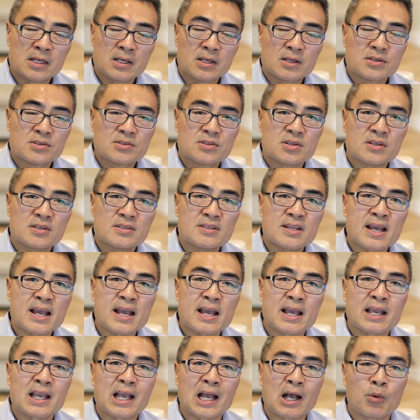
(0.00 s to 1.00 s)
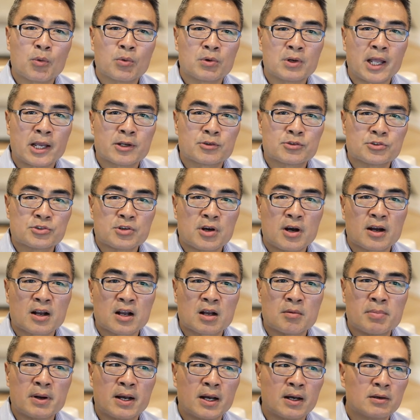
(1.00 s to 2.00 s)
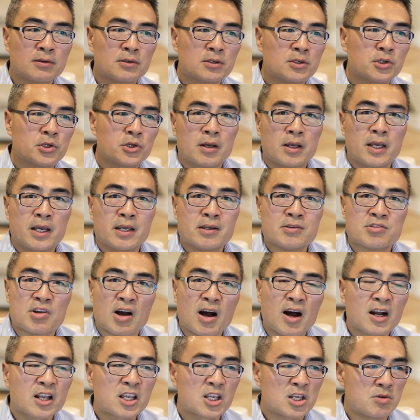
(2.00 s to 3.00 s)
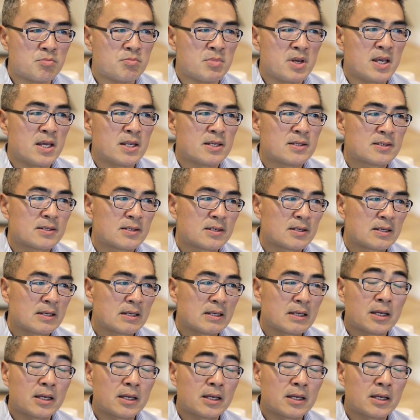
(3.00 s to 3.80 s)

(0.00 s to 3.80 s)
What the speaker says: Today, I would like to talk about a document,